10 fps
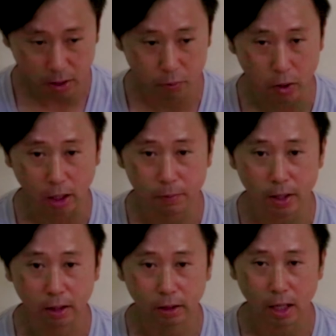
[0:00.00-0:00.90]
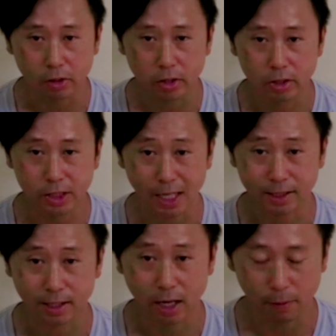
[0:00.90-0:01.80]
I recommend that you
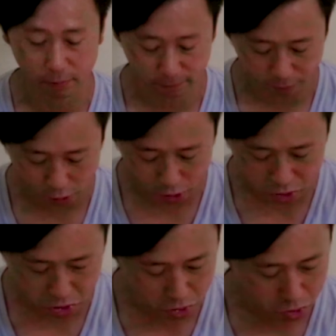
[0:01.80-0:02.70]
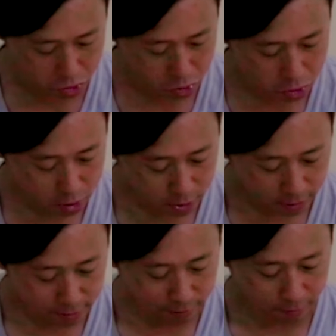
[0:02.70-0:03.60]
test it out before you
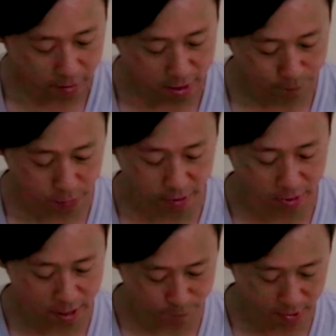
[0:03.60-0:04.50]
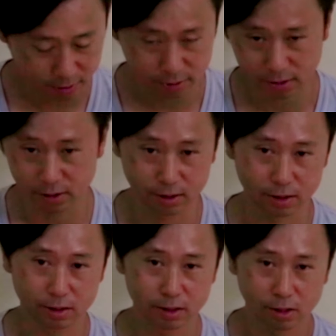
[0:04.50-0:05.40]
put it on, because this
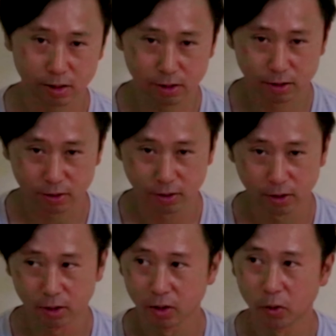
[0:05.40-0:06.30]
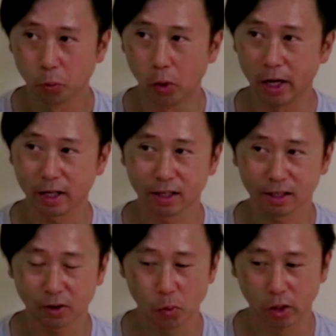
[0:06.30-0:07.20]
is
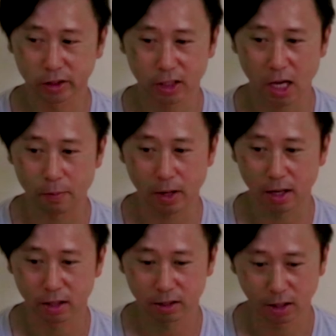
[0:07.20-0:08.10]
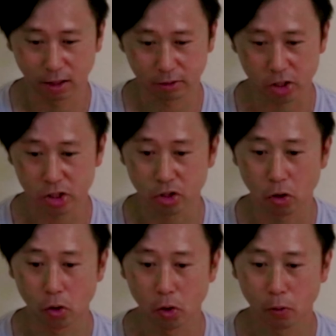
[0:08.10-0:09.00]
one time and there's
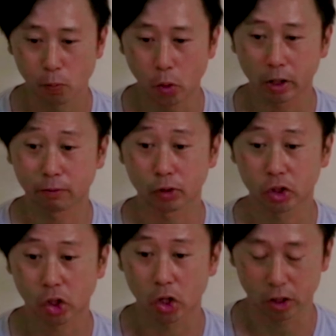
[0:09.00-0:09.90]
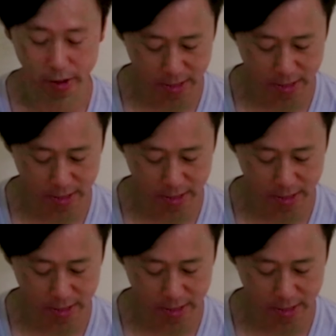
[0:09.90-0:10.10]
no point of return. You